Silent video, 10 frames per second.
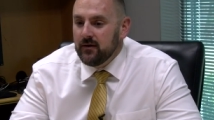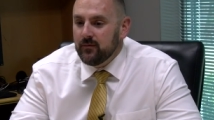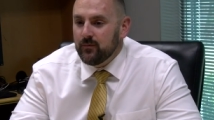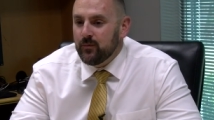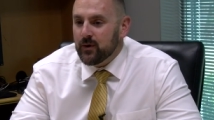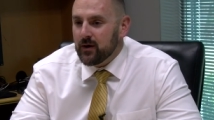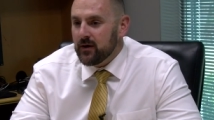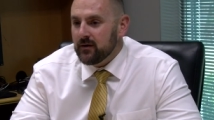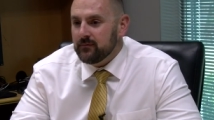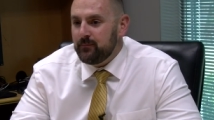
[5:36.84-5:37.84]

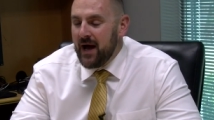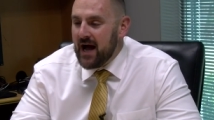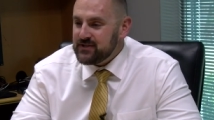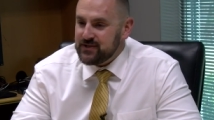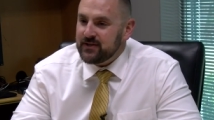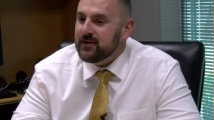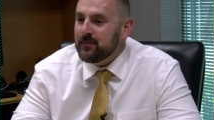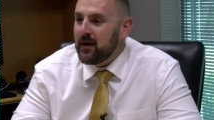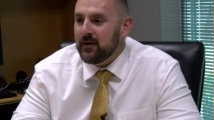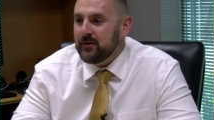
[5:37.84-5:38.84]
were passionate
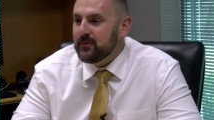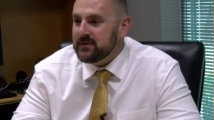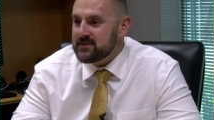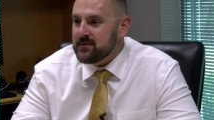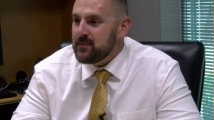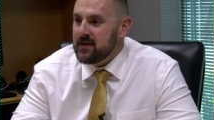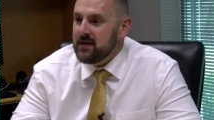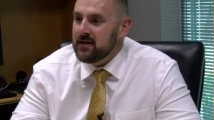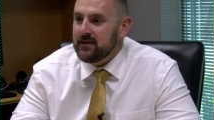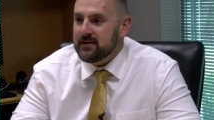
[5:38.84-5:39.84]
about
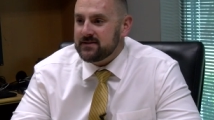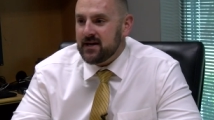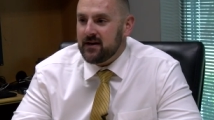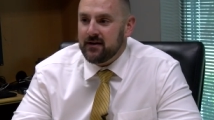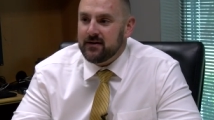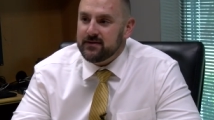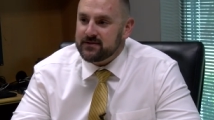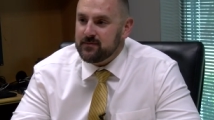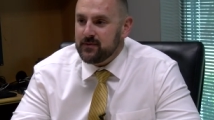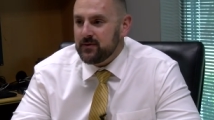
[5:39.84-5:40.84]
UNCP in this area in this
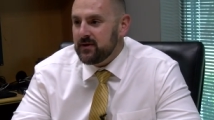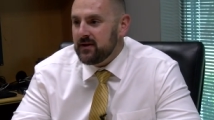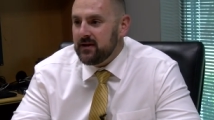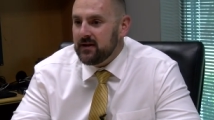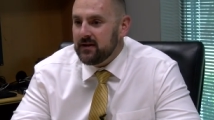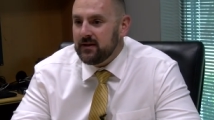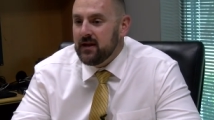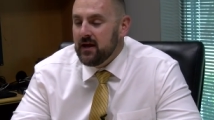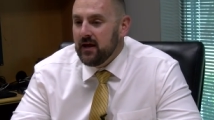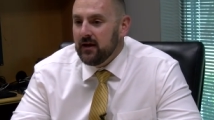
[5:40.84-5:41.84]
community, and
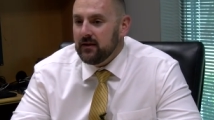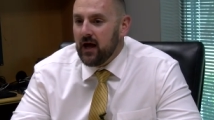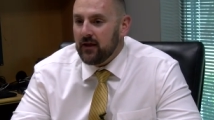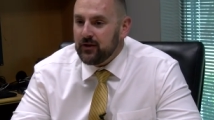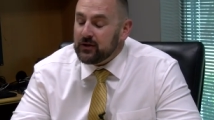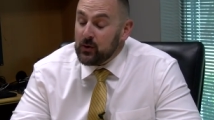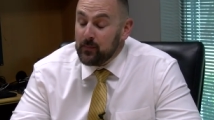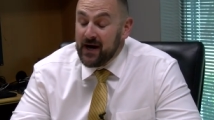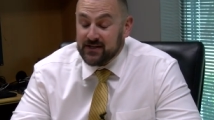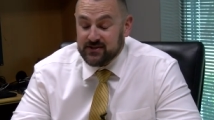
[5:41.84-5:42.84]
I think they were
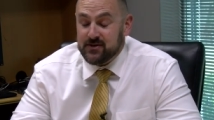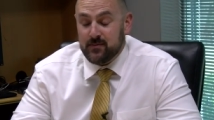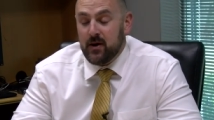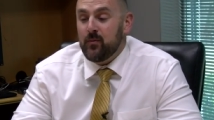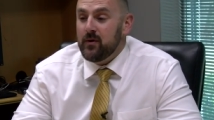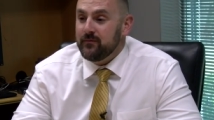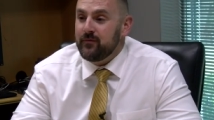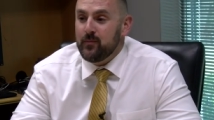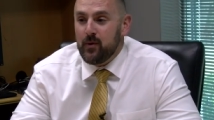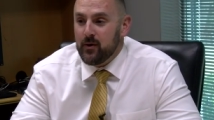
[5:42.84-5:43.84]
passionate about wanting
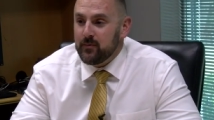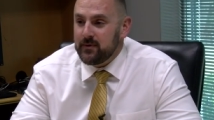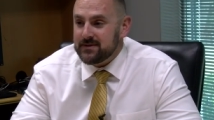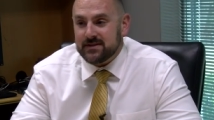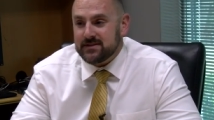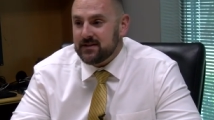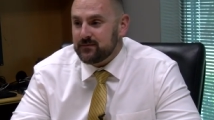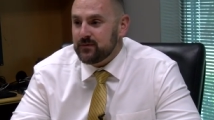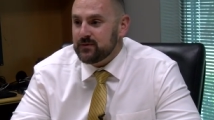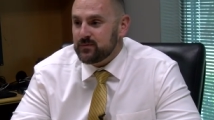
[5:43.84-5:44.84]
football to be
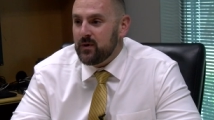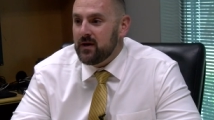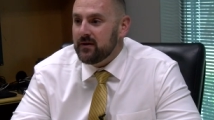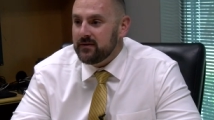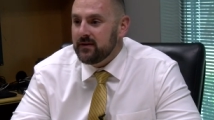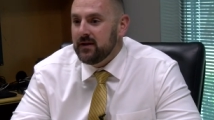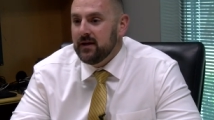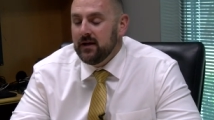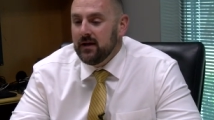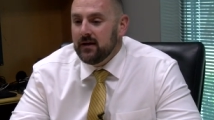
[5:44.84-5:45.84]
successful as well, and
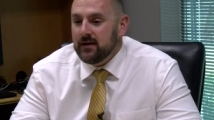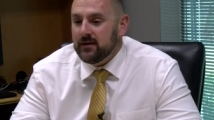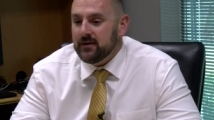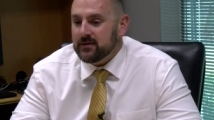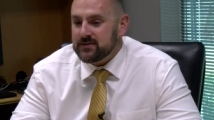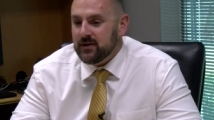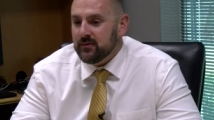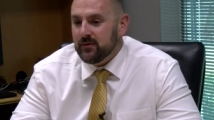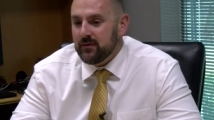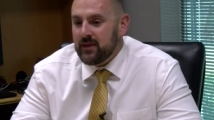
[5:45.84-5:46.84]
you know,
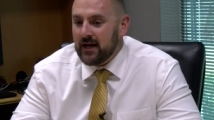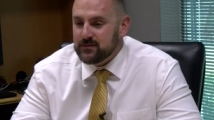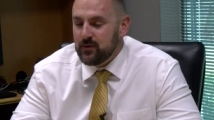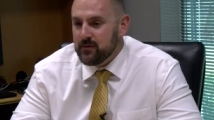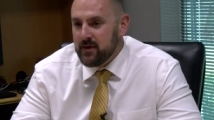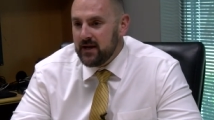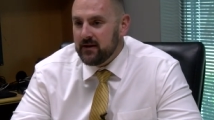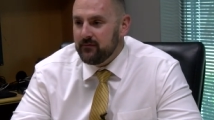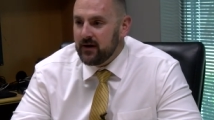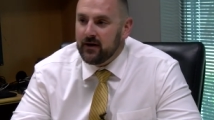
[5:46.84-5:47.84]
so that's what made
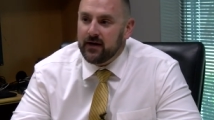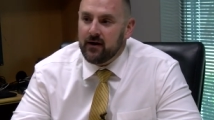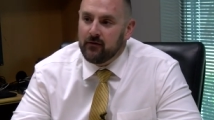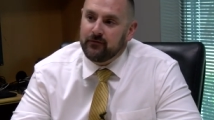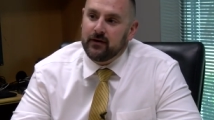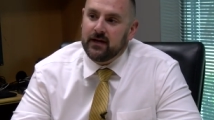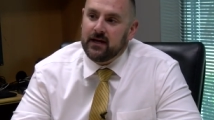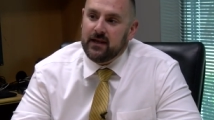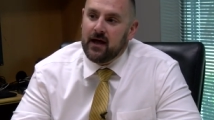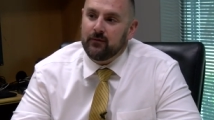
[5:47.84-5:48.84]
it very comforting
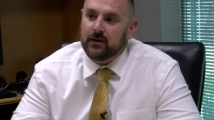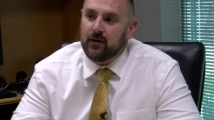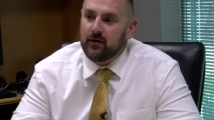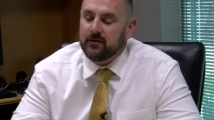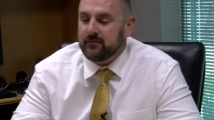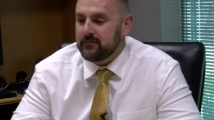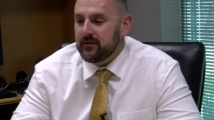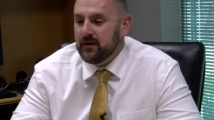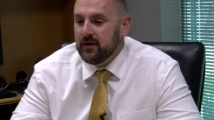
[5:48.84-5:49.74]
in that regard of